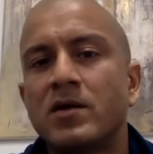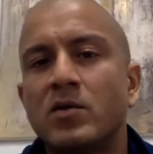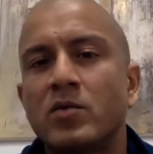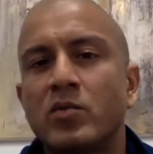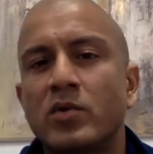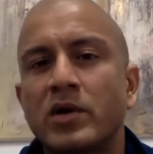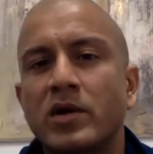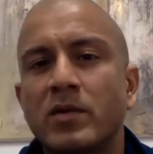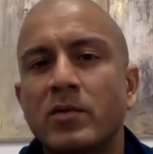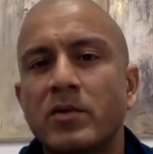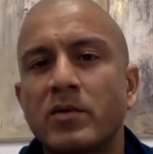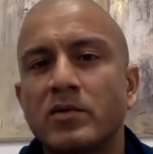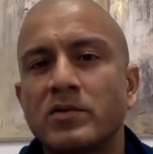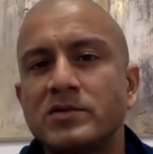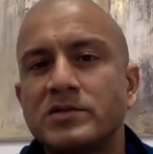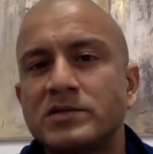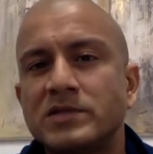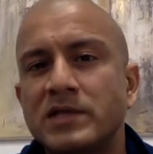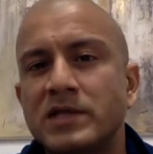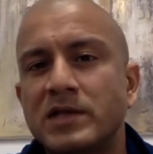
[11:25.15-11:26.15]
we're going to be able to
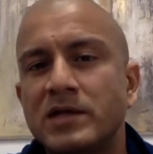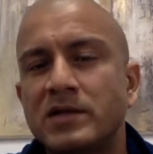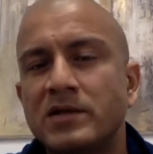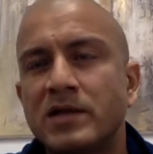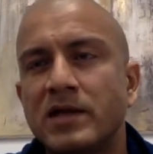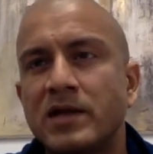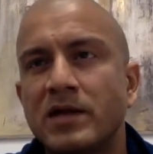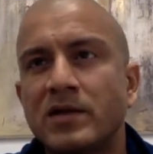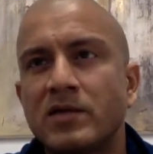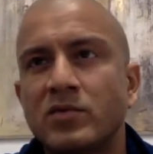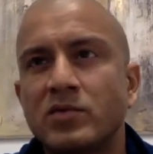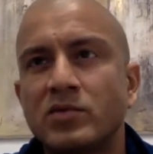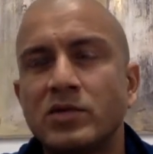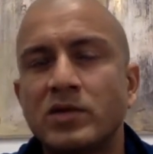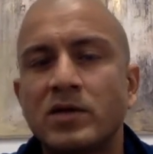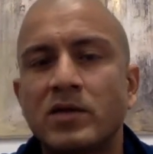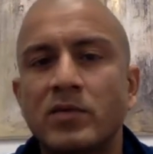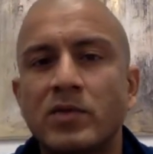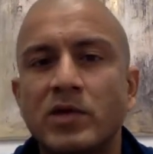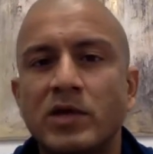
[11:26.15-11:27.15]
see like what the
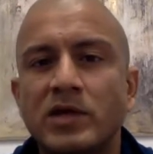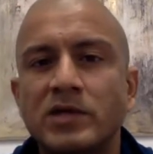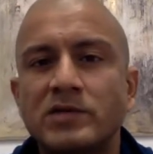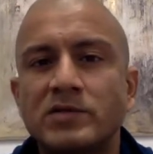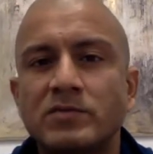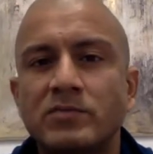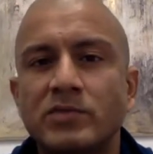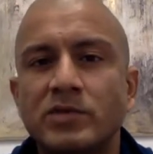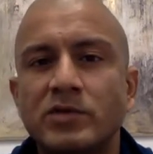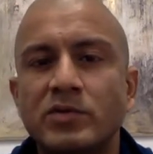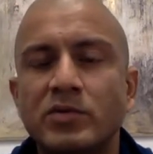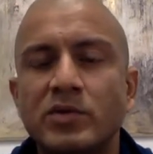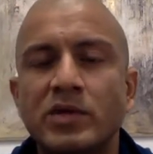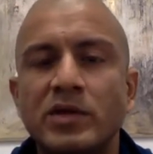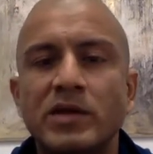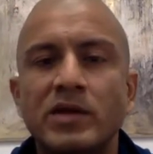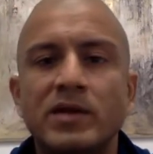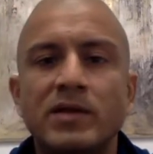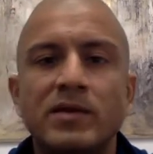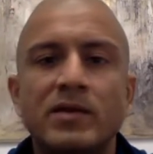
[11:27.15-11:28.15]
communication
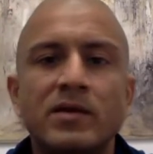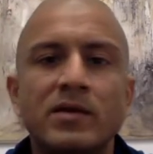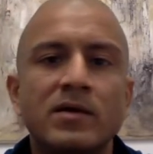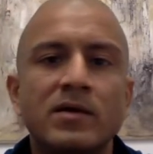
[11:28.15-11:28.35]
between